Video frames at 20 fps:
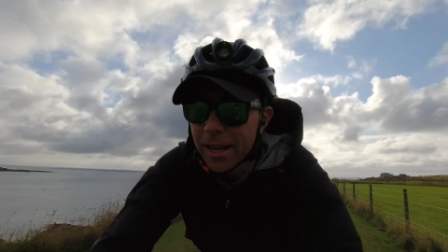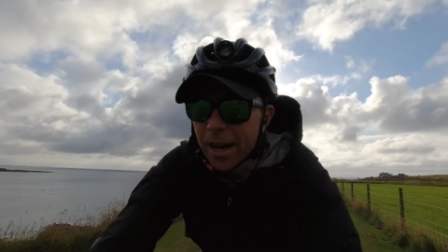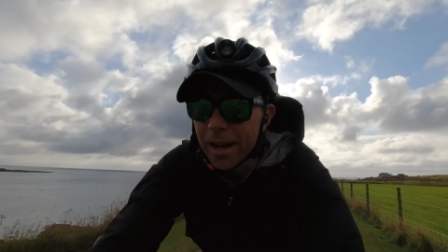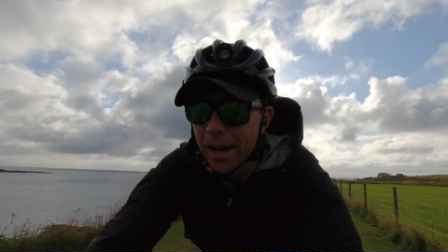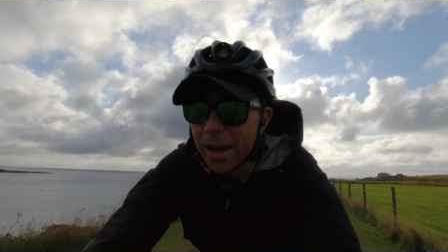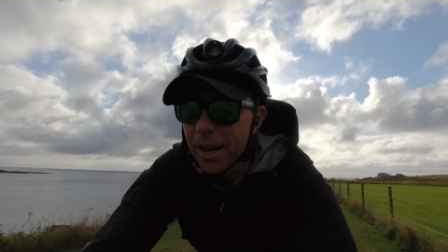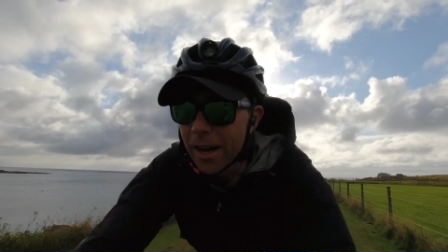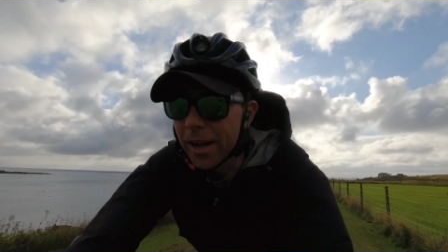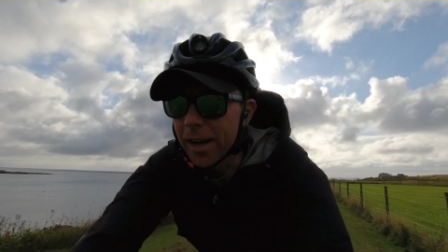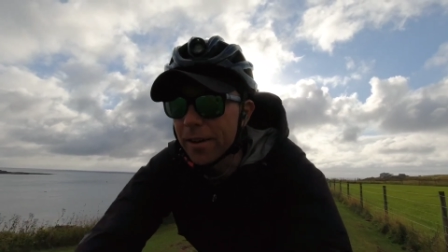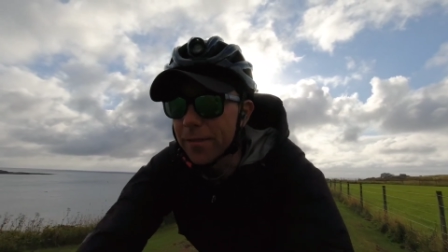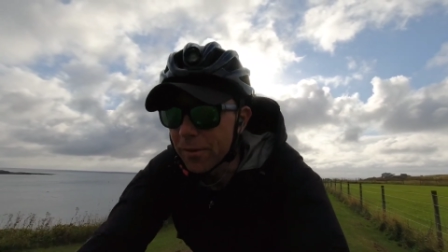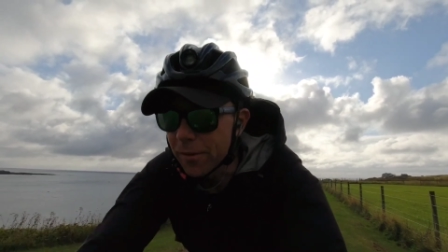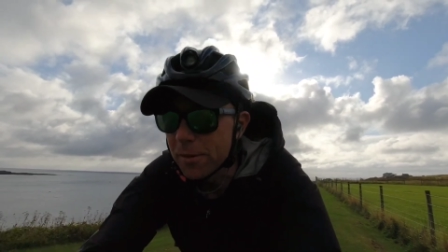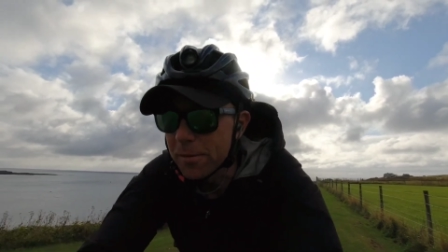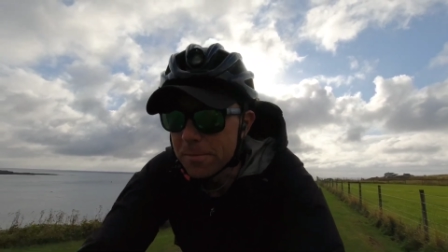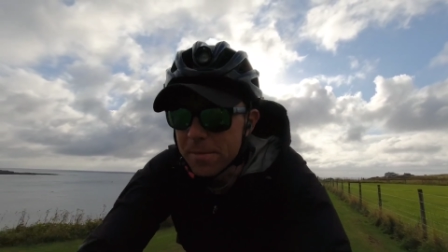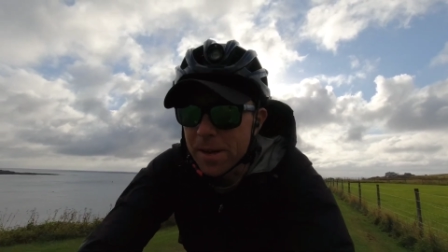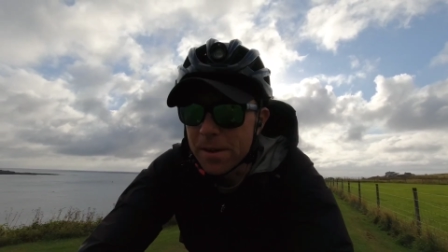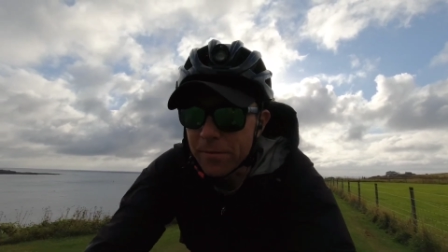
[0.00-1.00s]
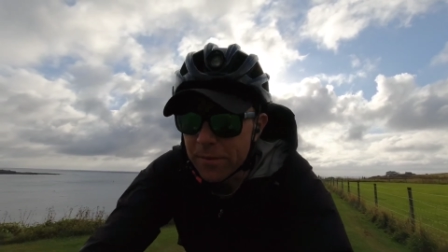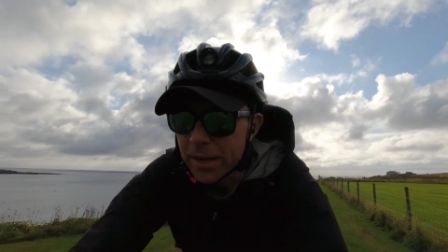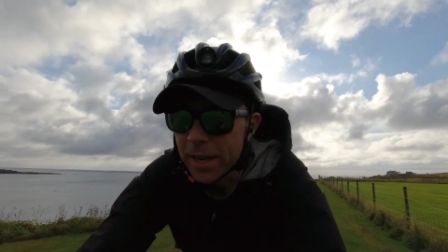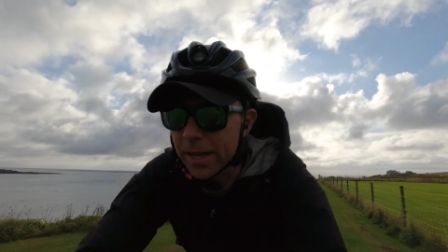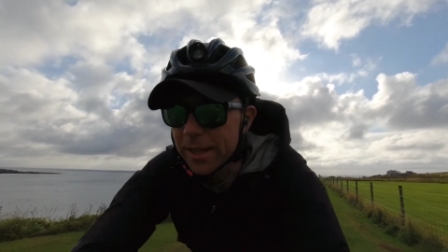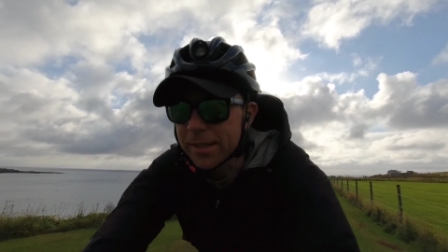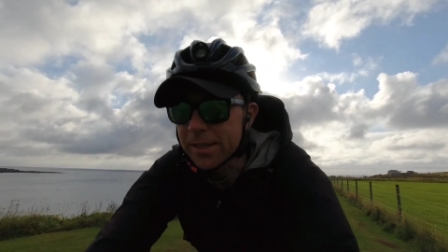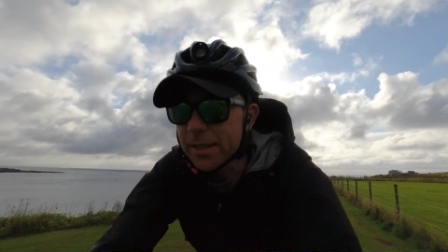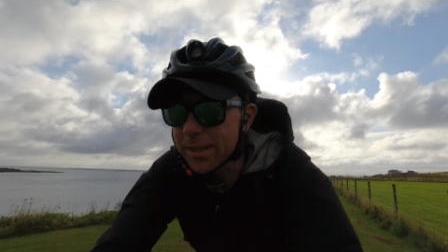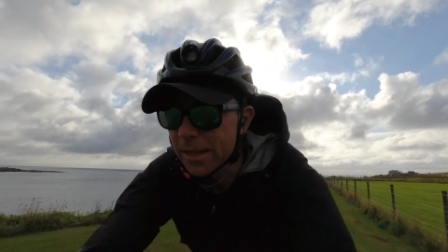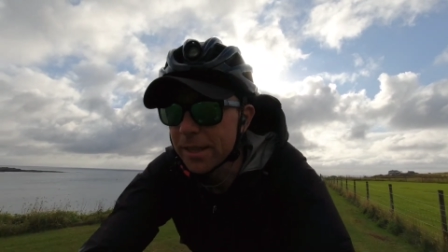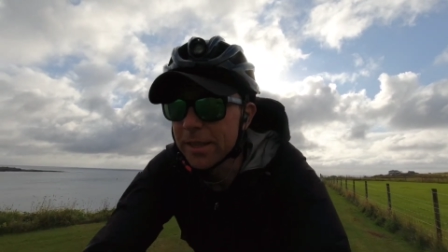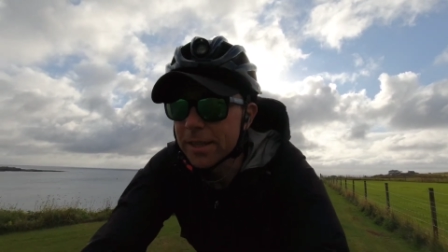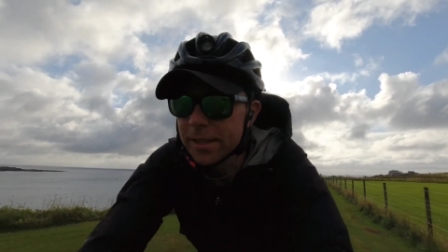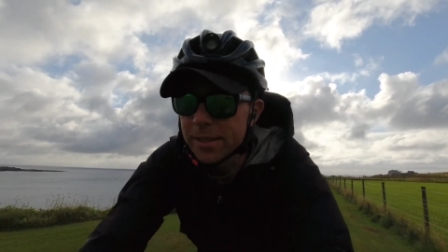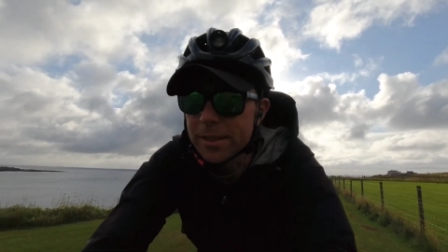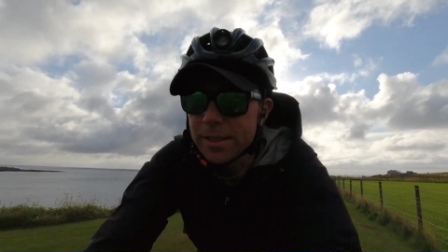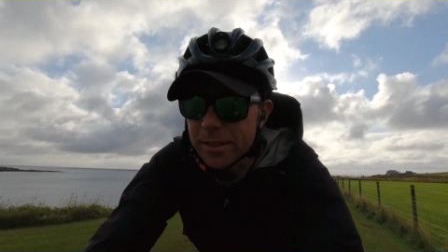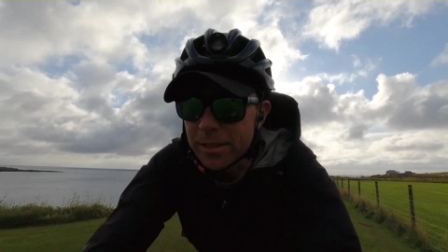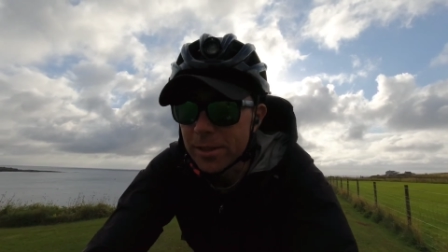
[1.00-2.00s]
uh, from Inverness
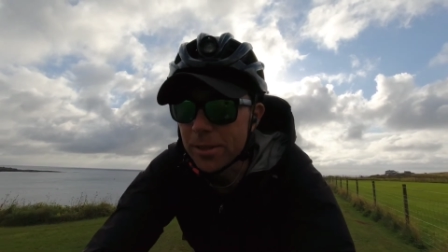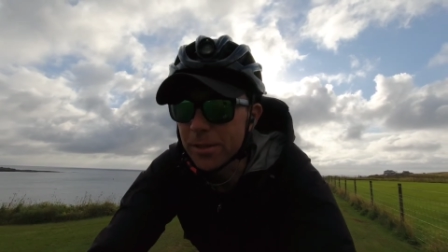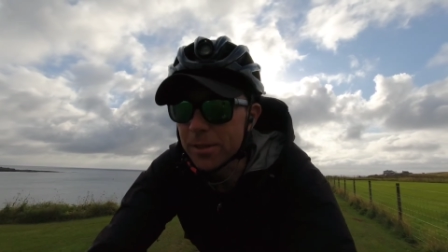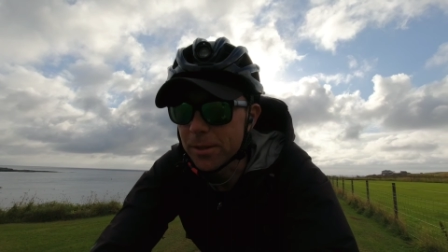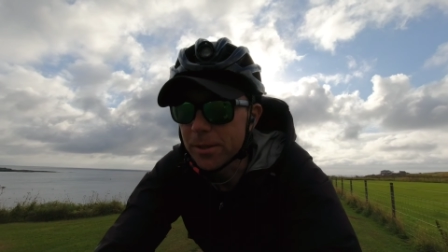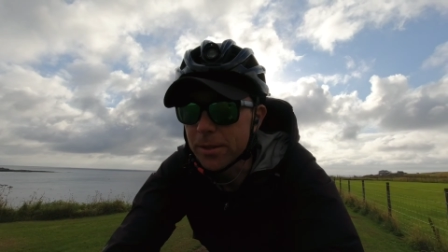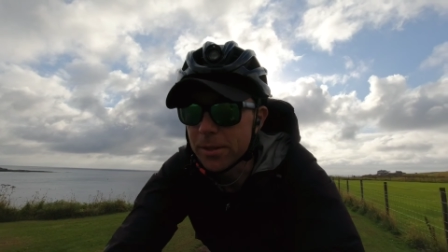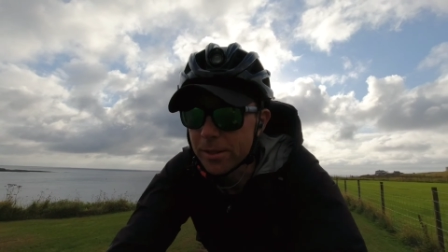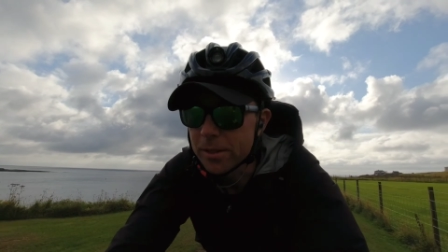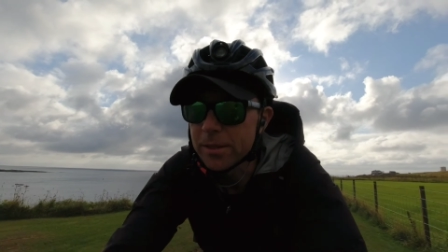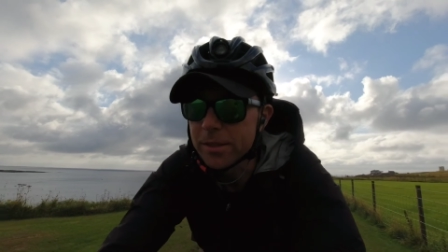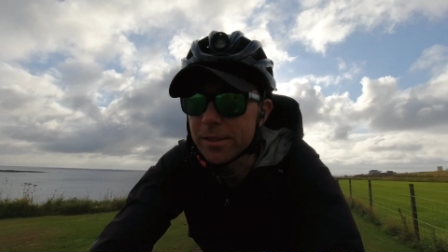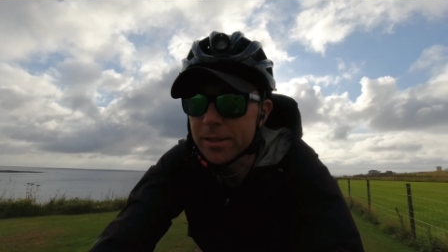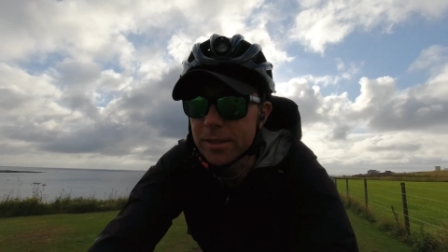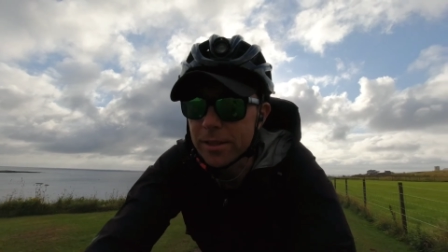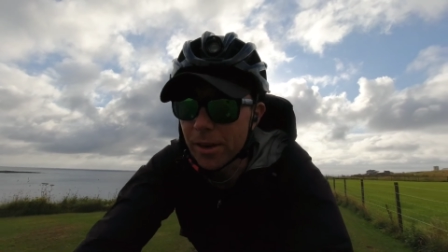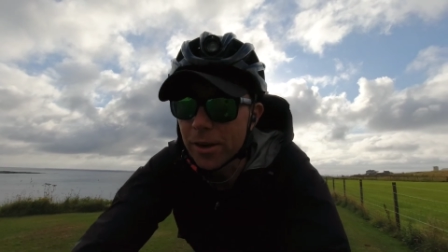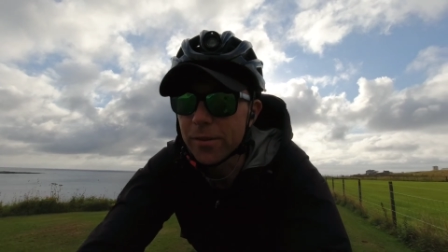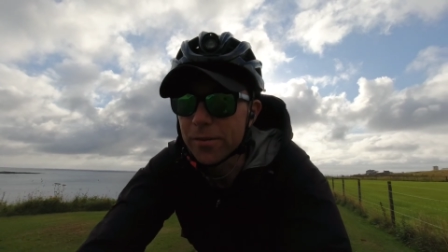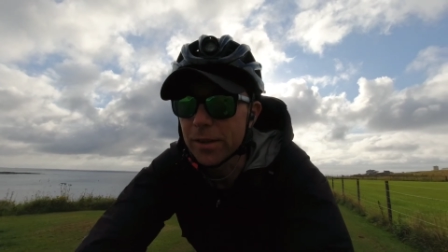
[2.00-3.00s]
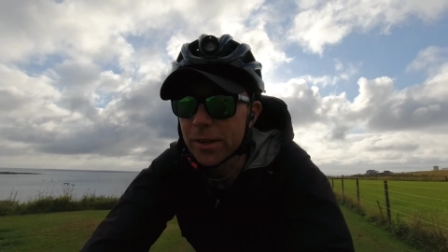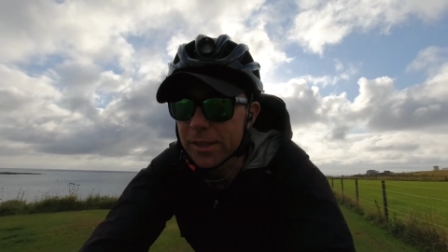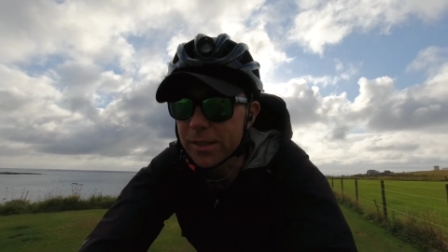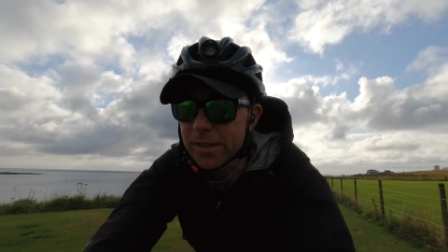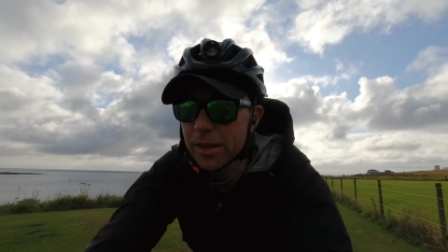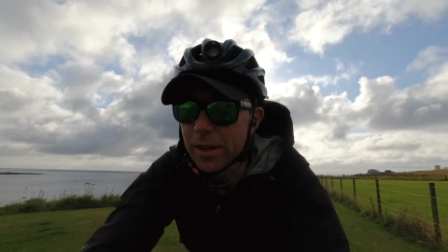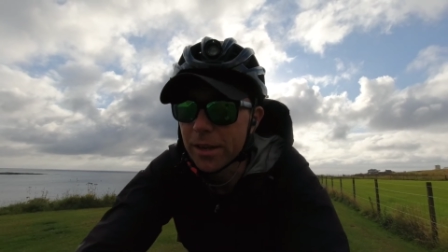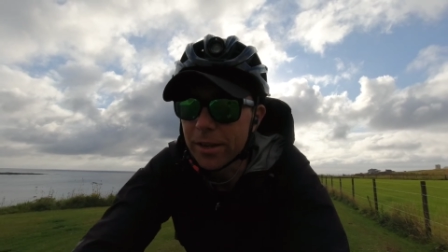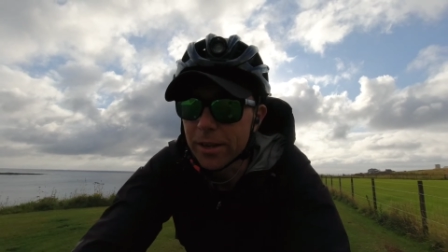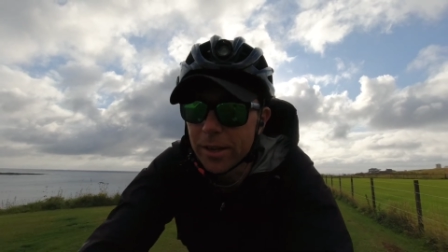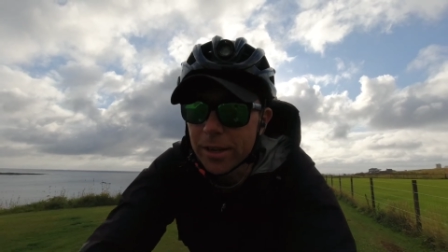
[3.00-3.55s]
to, to Dover, so